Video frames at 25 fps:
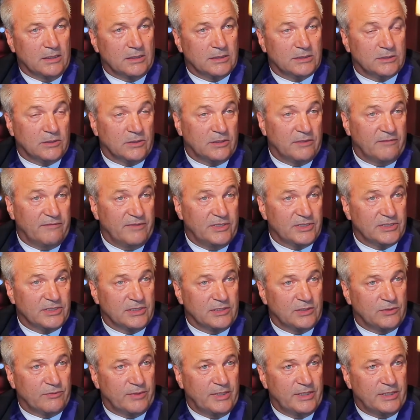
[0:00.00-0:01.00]
So the
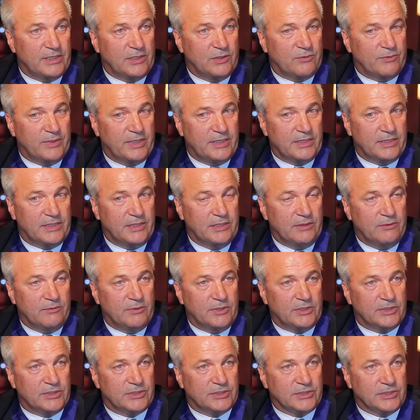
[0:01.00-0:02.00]
Vision 2020,
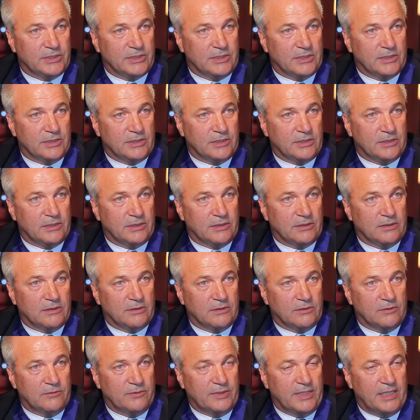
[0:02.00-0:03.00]
which uh,
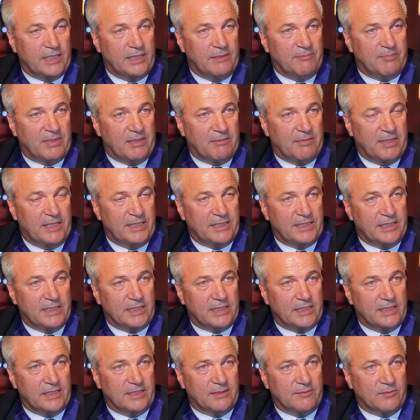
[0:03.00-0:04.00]
we are
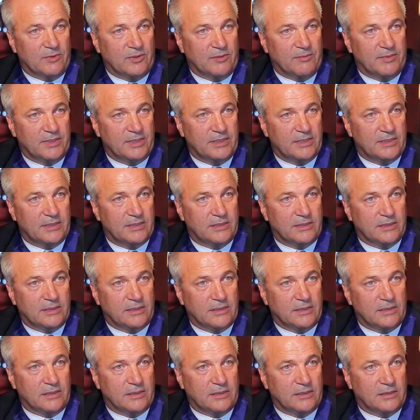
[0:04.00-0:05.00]
implementing in the moment,
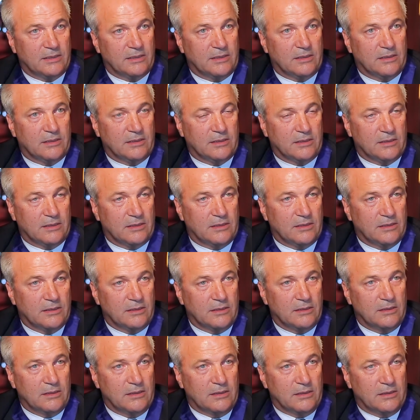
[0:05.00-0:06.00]
uh,
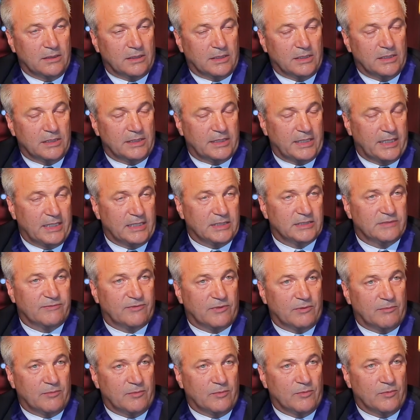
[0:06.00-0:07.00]
contains
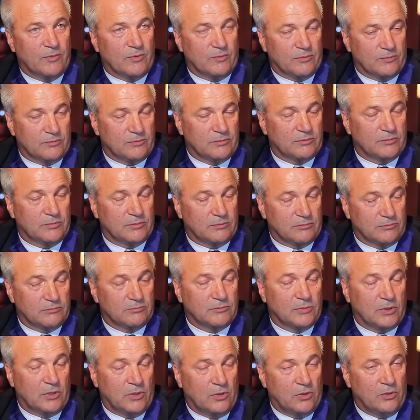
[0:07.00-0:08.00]
from
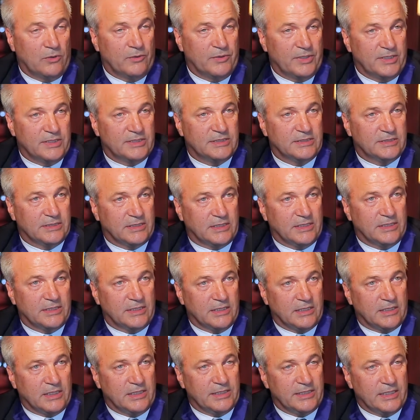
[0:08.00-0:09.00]
all these cat
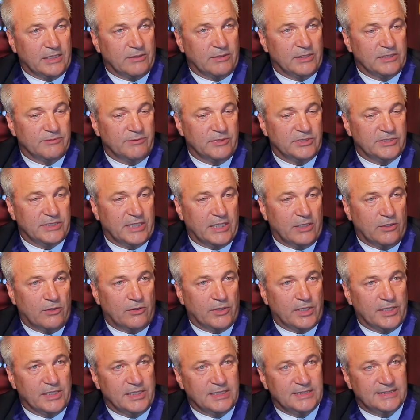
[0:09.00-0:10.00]
categories which I
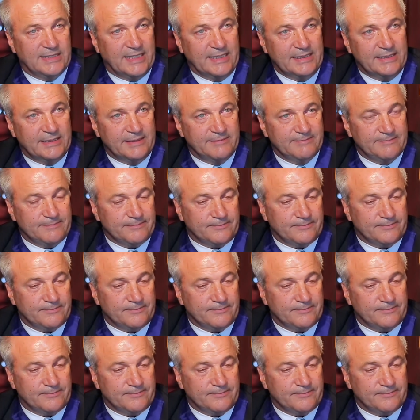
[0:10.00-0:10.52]
already said.